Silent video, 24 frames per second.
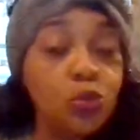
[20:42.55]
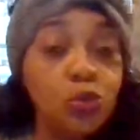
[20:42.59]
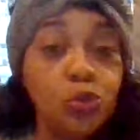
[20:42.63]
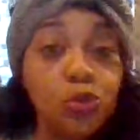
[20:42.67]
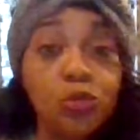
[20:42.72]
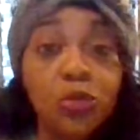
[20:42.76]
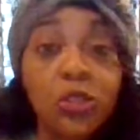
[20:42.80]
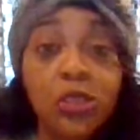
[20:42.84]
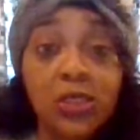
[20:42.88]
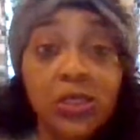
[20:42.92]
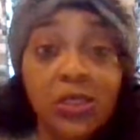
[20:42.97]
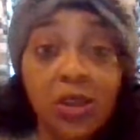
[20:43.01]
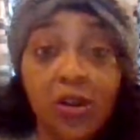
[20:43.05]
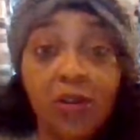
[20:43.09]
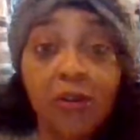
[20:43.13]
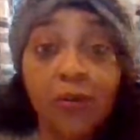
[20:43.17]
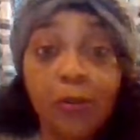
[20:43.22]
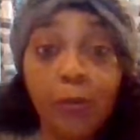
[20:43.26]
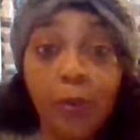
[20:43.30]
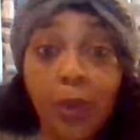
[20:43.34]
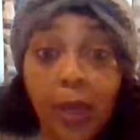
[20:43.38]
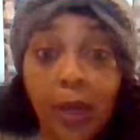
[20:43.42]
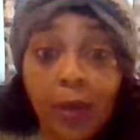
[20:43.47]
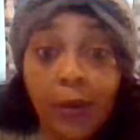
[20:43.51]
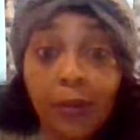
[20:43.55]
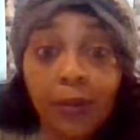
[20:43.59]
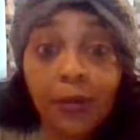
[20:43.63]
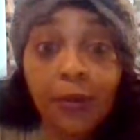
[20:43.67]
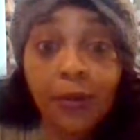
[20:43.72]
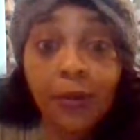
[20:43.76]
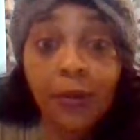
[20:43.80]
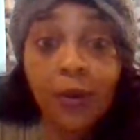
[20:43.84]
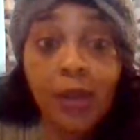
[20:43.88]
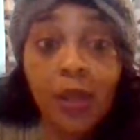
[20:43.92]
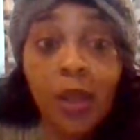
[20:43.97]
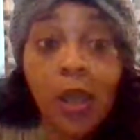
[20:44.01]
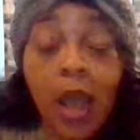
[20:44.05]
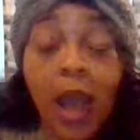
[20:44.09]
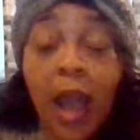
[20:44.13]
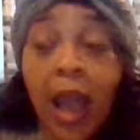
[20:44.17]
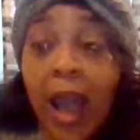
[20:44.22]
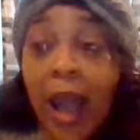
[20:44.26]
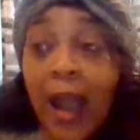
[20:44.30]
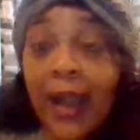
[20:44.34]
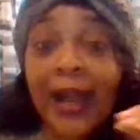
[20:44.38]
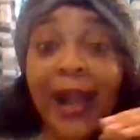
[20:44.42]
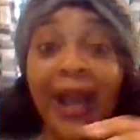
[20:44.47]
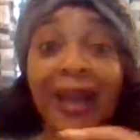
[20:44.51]
you deserve better.
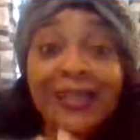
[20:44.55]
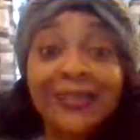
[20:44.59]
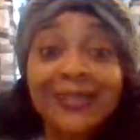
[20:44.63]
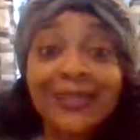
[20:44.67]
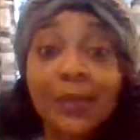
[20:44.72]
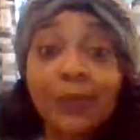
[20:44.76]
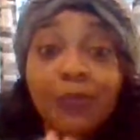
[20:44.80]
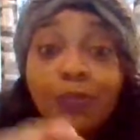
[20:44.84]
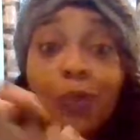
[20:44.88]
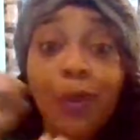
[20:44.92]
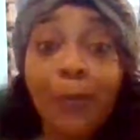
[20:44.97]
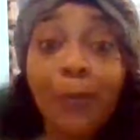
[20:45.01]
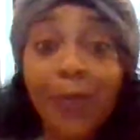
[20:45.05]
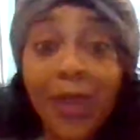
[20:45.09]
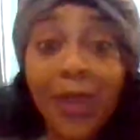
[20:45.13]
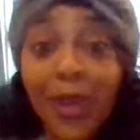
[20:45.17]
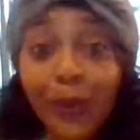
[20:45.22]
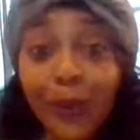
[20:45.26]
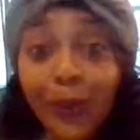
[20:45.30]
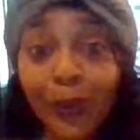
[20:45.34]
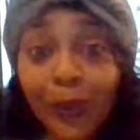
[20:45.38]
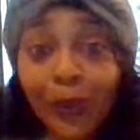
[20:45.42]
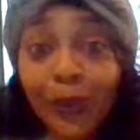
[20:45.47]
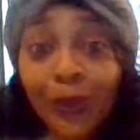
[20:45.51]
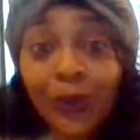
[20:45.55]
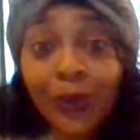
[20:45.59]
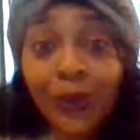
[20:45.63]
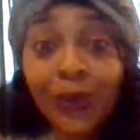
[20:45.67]
I got something better.